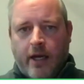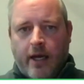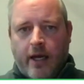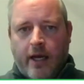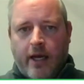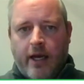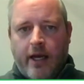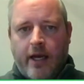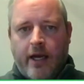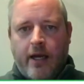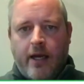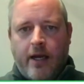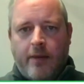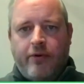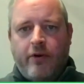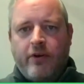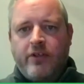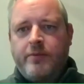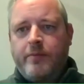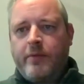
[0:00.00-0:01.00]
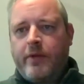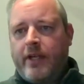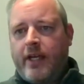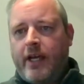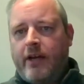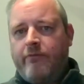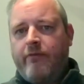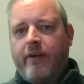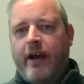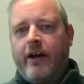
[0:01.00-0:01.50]

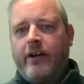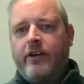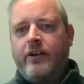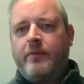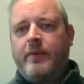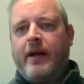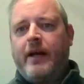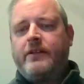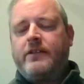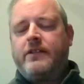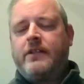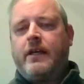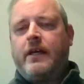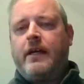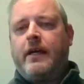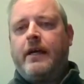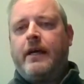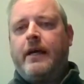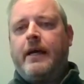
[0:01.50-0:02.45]
approximately around about